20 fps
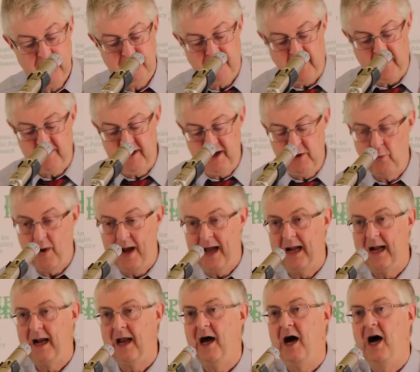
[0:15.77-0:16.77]
very
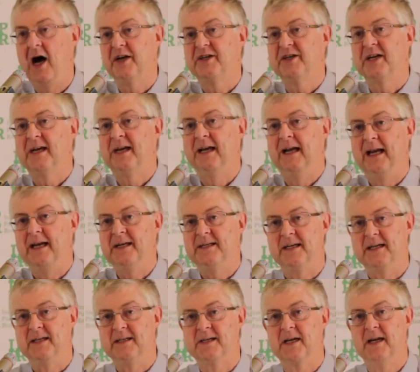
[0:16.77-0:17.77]
well
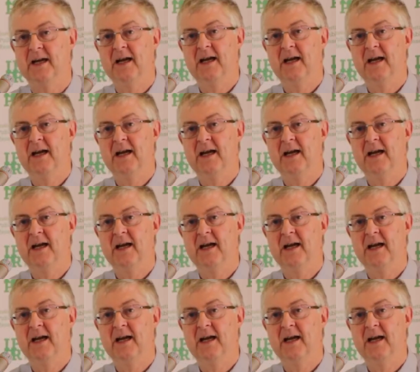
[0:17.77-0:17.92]
articulated